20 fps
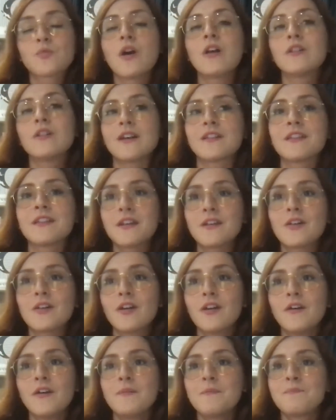I think
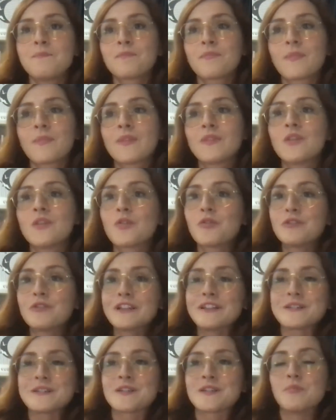not
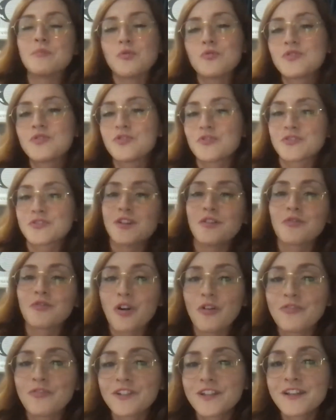only does it boost your
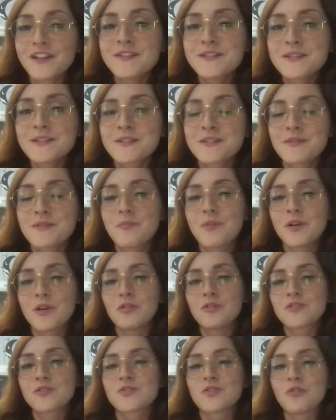self-confidence, but
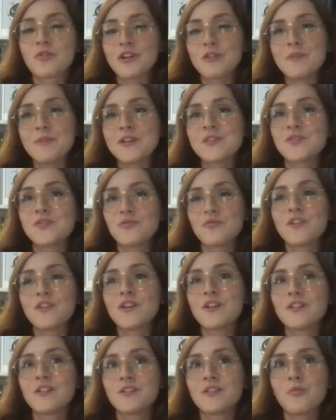also it makes you
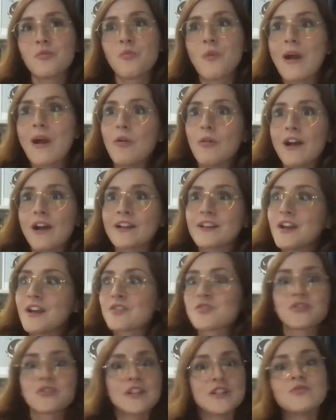feel, wow, I can
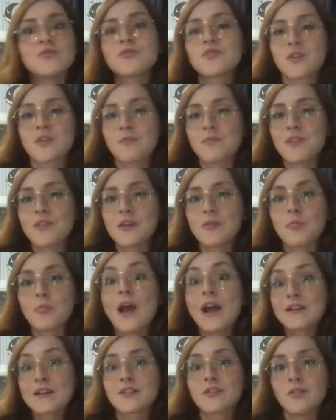actually do something
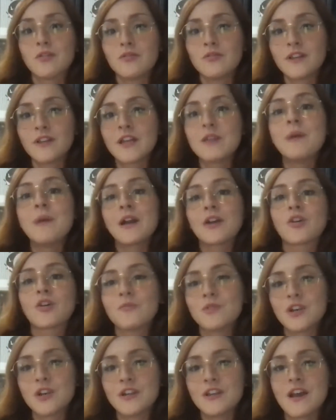practical in my
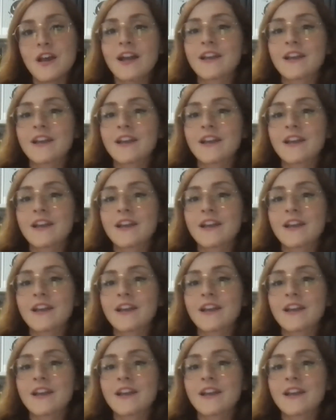community.